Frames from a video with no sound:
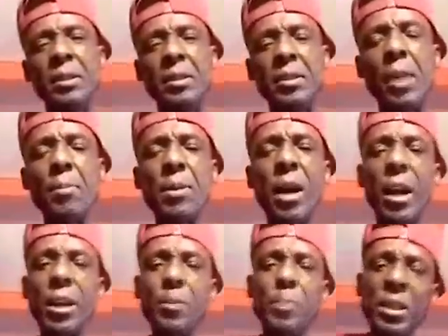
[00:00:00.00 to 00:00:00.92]
them call
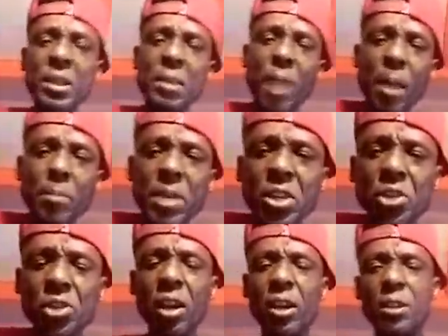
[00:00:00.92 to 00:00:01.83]
the pitney
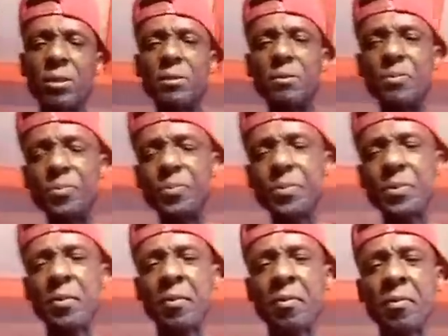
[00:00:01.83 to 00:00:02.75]
Babisha.
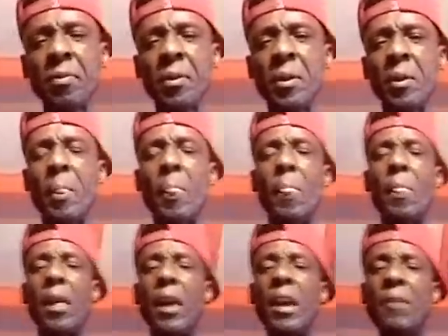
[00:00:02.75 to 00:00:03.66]
Mm-hmm.
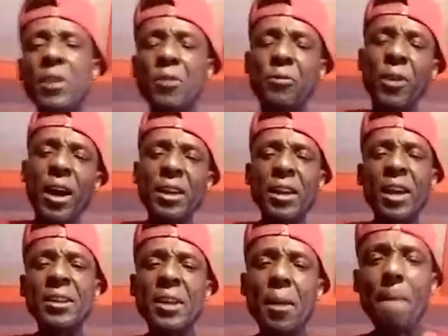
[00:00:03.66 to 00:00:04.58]
If the father
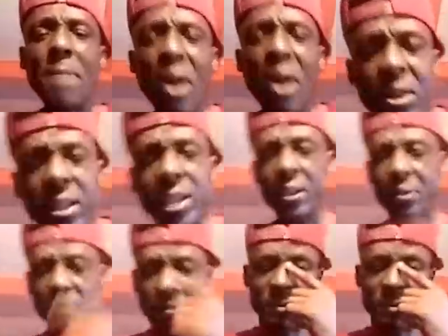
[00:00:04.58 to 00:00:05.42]
name Bunny,